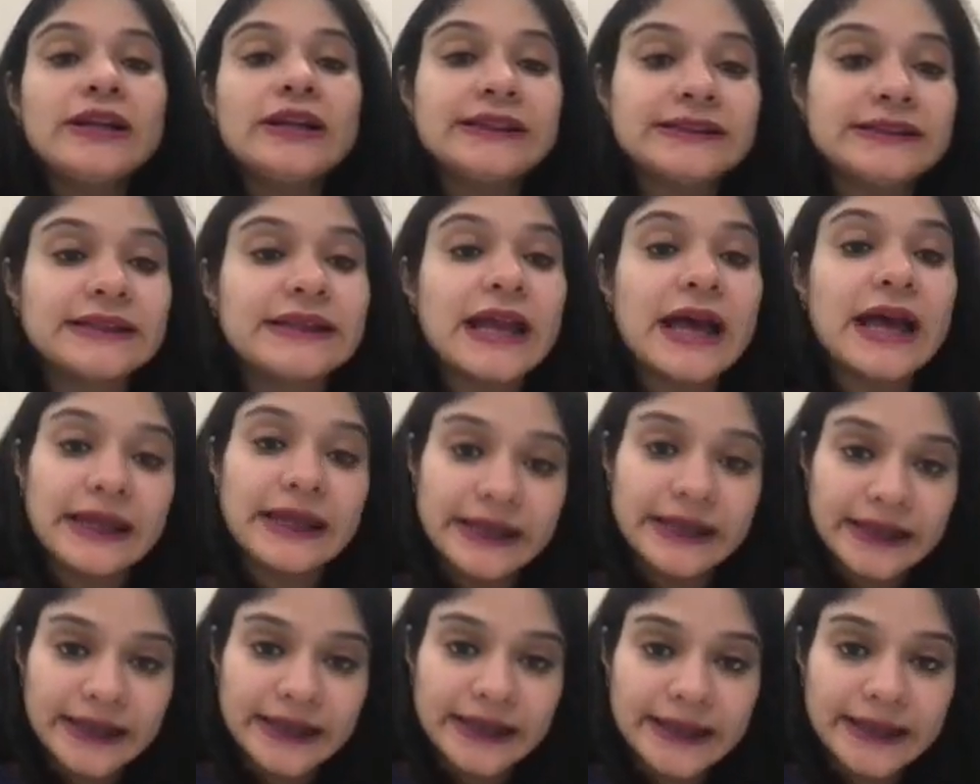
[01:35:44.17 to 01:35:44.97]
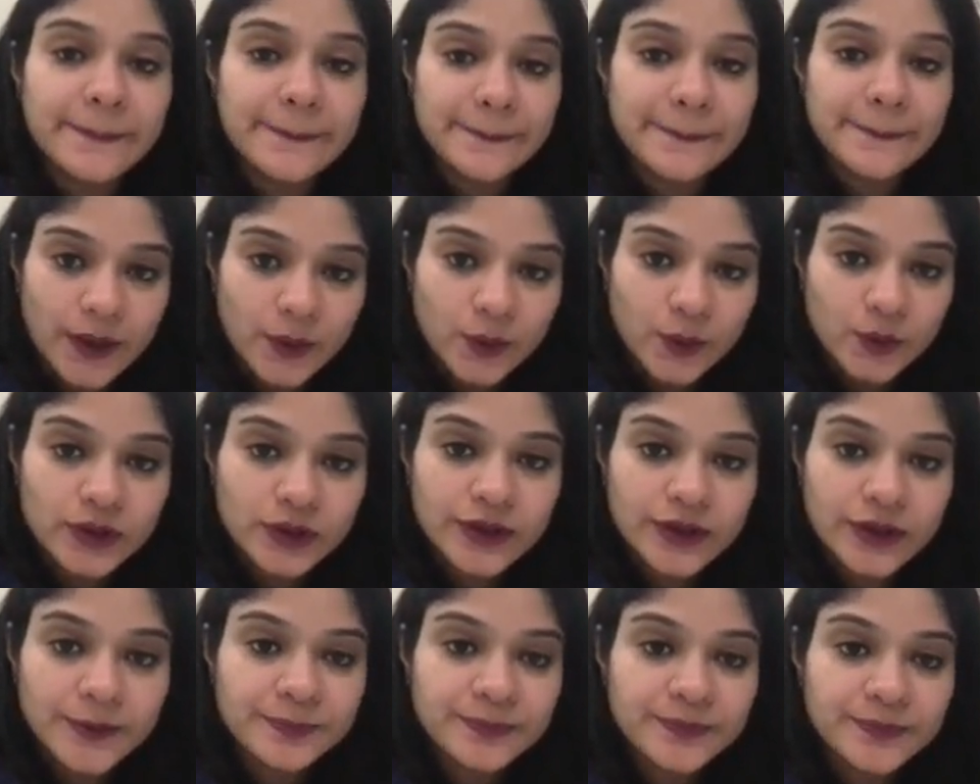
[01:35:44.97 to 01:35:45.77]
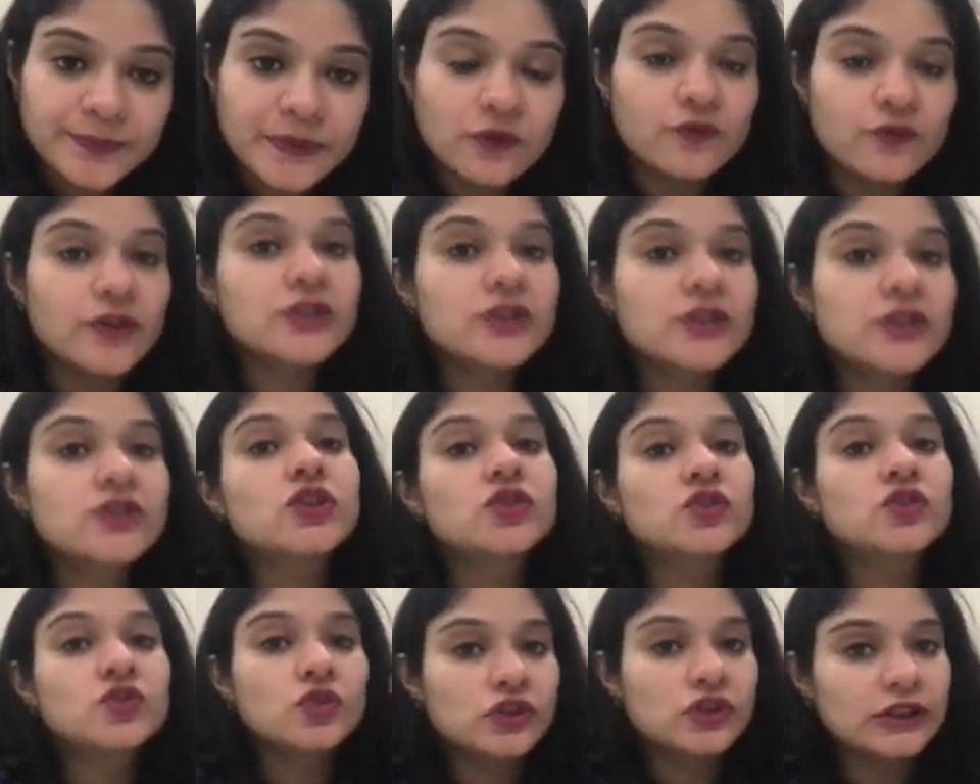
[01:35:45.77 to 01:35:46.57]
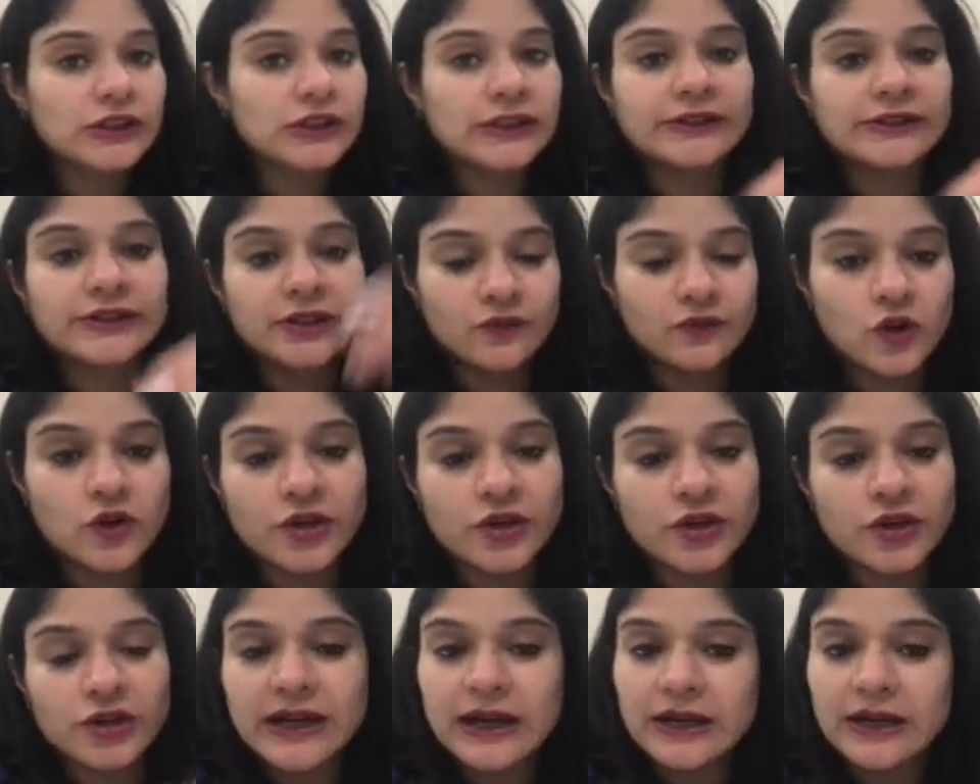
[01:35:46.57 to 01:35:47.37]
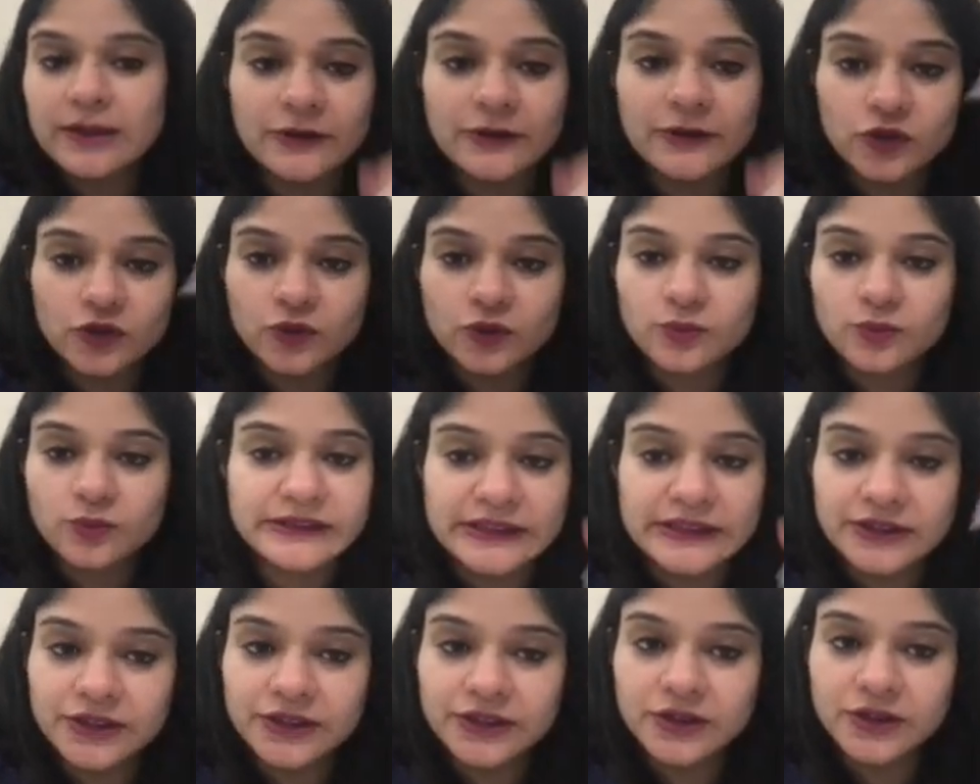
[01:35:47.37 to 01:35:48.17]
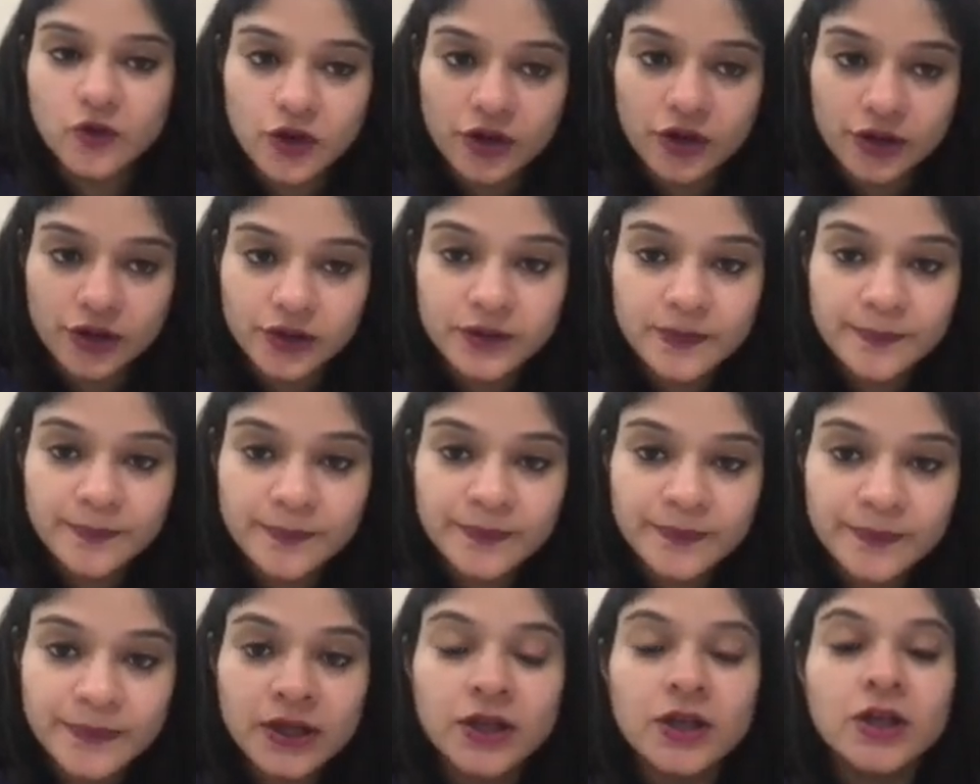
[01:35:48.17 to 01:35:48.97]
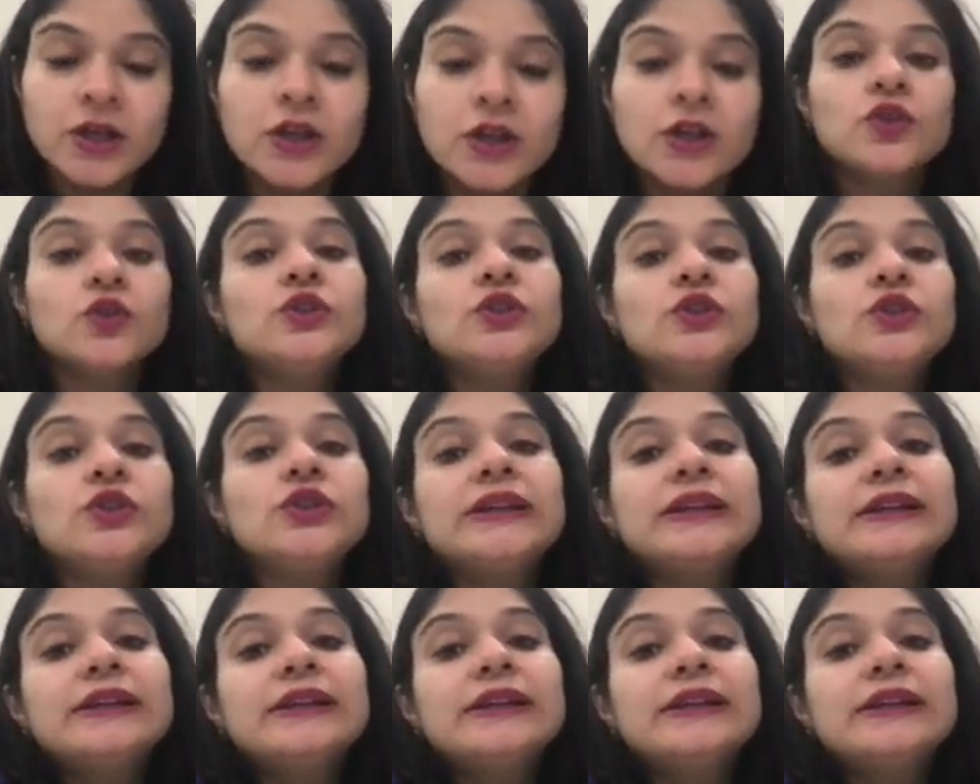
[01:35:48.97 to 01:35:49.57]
an ionic compound which dissociates in water. That means you mix it in water to yield